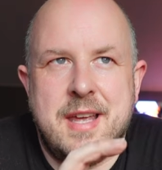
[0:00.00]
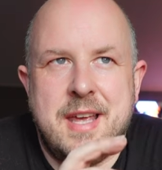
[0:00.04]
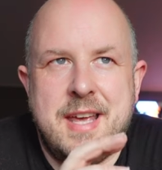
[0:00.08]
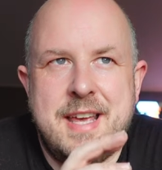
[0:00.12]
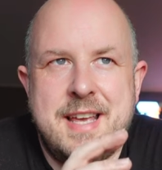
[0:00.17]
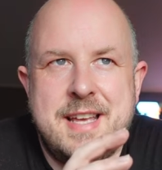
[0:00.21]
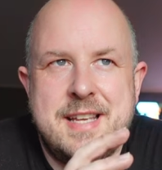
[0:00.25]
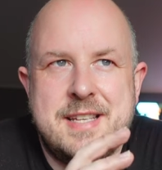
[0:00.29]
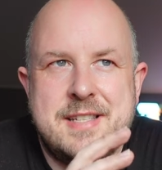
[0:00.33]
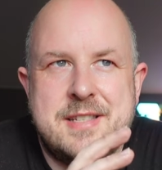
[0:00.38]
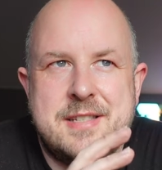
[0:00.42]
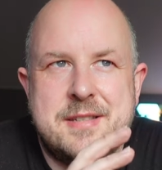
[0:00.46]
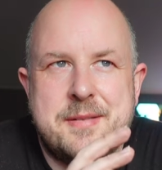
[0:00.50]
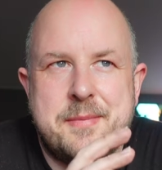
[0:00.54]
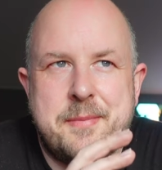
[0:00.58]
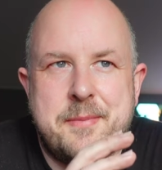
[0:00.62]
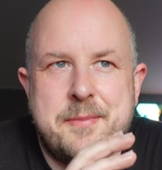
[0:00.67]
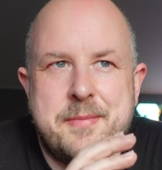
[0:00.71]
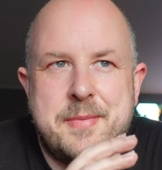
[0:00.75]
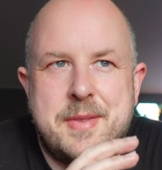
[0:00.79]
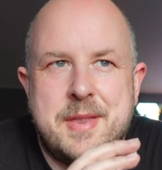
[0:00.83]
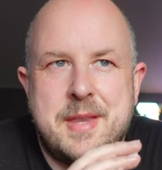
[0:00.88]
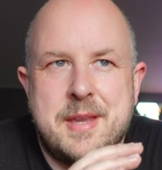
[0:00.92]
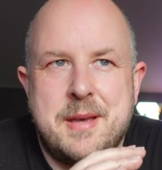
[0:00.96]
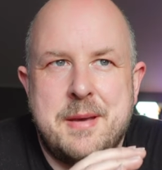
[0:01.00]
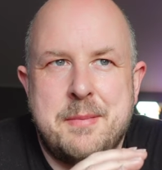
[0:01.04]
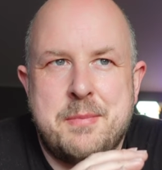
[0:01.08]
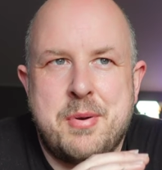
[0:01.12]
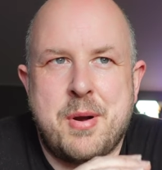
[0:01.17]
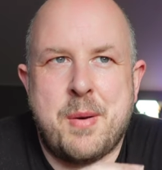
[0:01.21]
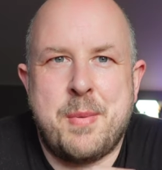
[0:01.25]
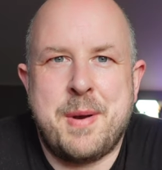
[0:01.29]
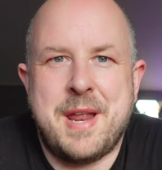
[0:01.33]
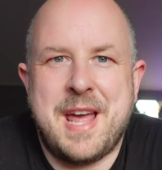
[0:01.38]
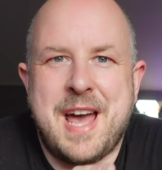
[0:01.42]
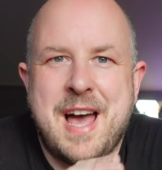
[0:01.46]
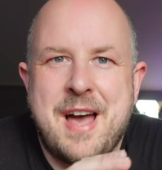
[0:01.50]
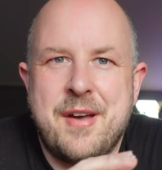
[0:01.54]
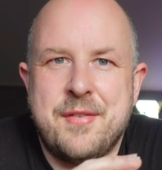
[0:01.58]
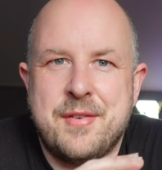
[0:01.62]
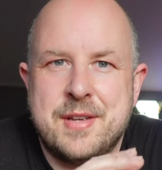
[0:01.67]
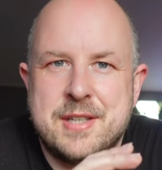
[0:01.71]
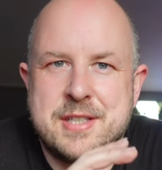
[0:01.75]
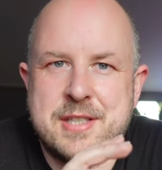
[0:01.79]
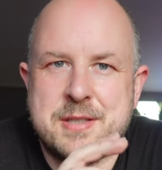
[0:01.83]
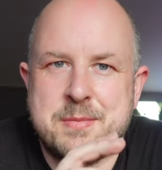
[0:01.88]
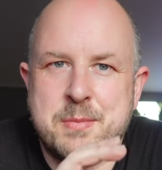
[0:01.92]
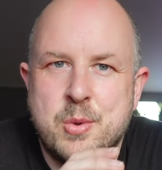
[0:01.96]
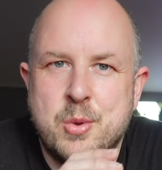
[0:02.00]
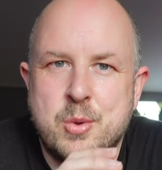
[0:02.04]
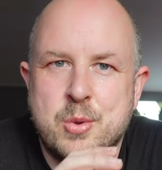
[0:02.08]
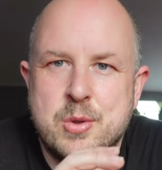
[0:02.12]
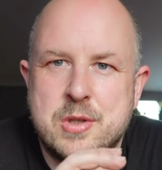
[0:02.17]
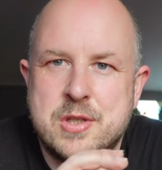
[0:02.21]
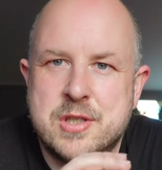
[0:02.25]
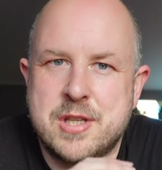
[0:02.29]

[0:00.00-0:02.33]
is probably have a small